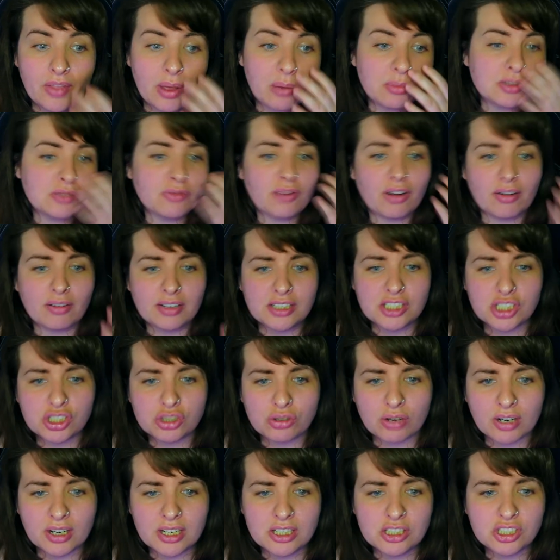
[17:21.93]
It was very
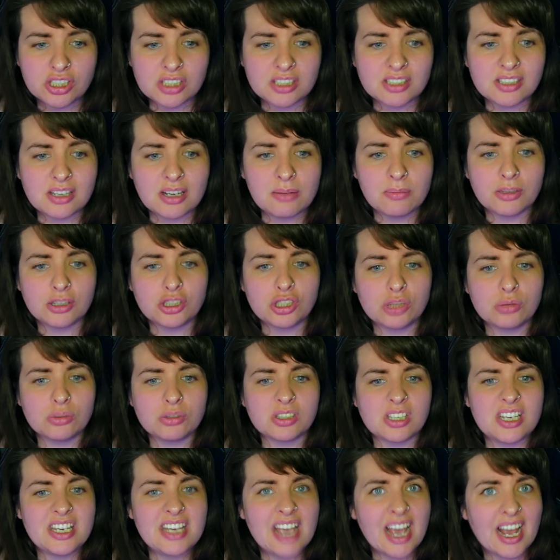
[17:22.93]
strange. It seemed that she
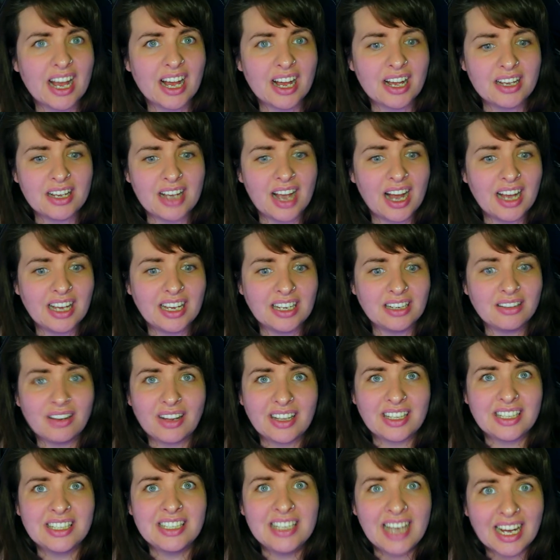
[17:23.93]
was ye-
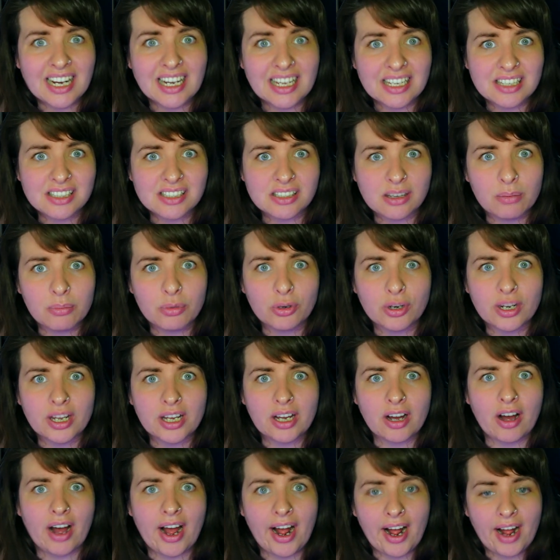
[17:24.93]
like yelling at
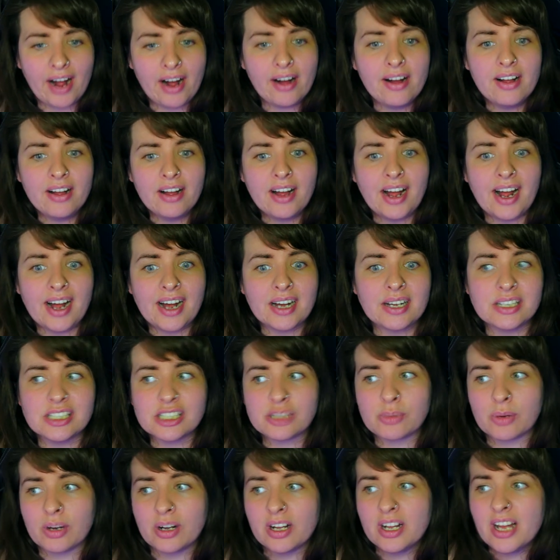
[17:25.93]
somebody. Her
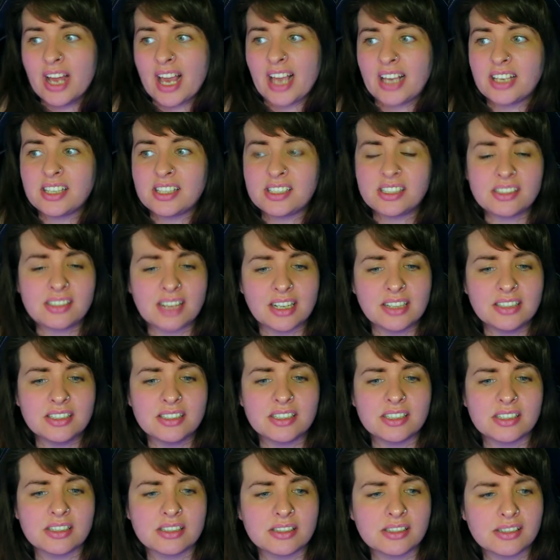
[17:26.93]
hands were
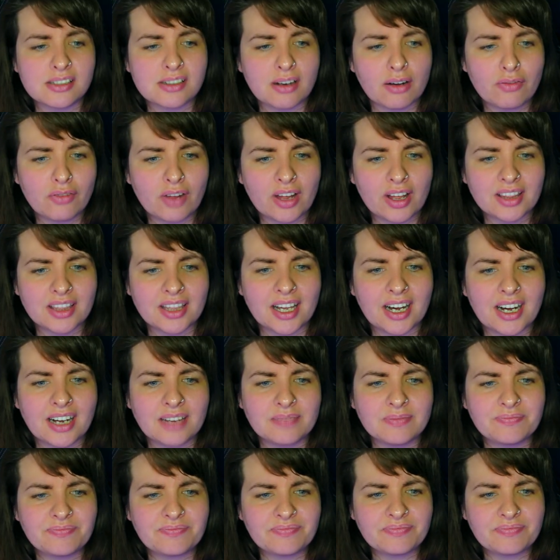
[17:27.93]
extended and stuff like that